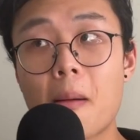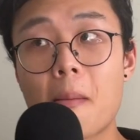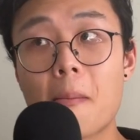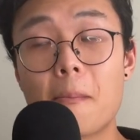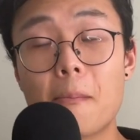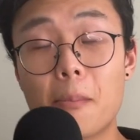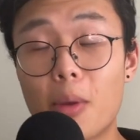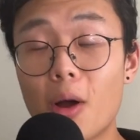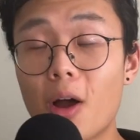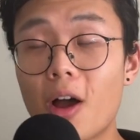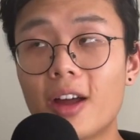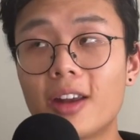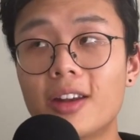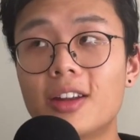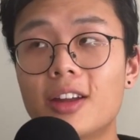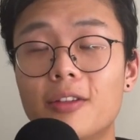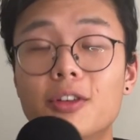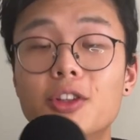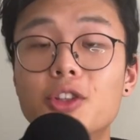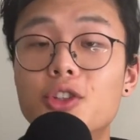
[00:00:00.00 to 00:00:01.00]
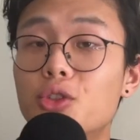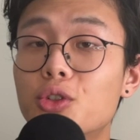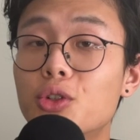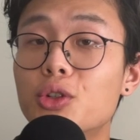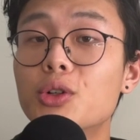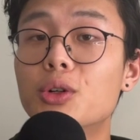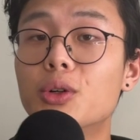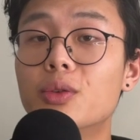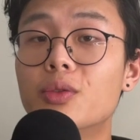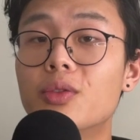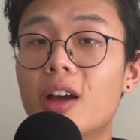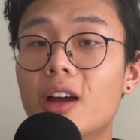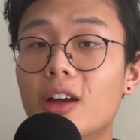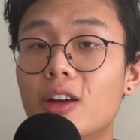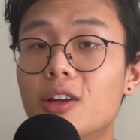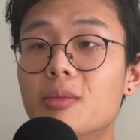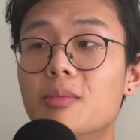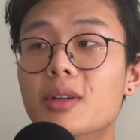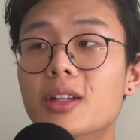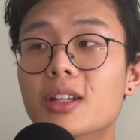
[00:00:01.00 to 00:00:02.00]
but if it's true, that
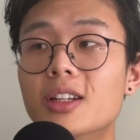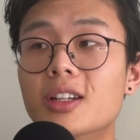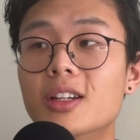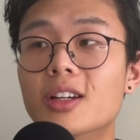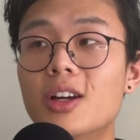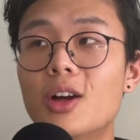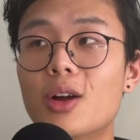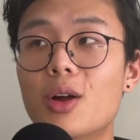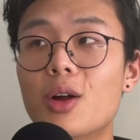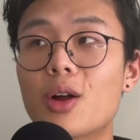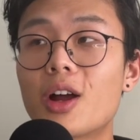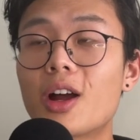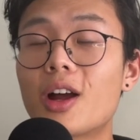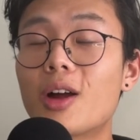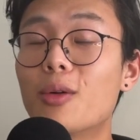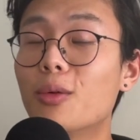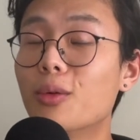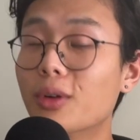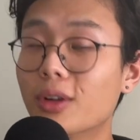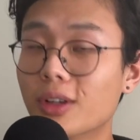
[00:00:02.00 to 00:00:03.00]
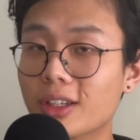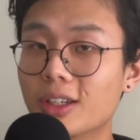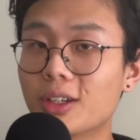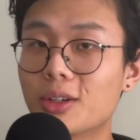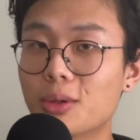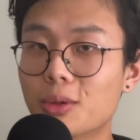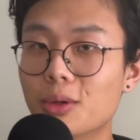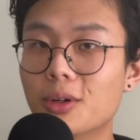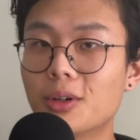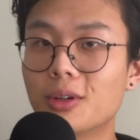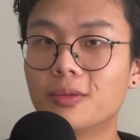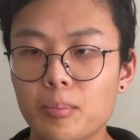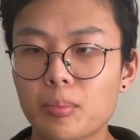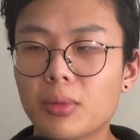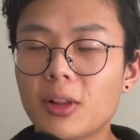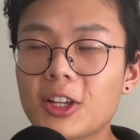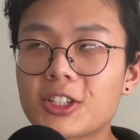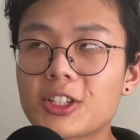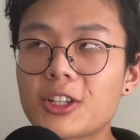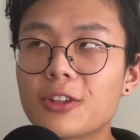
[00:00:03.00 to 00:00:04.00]
could be really cool.
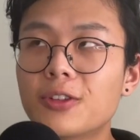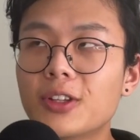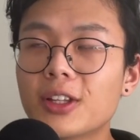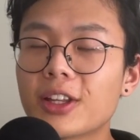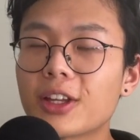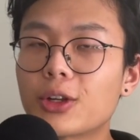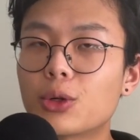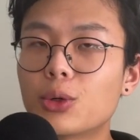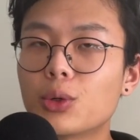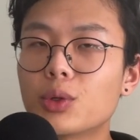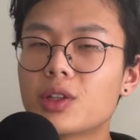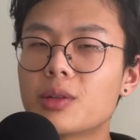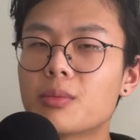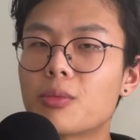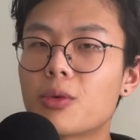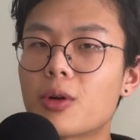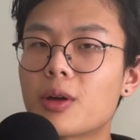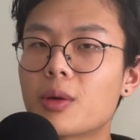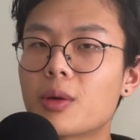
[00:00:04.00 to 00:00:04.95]
Plus, I feel like Golden Boy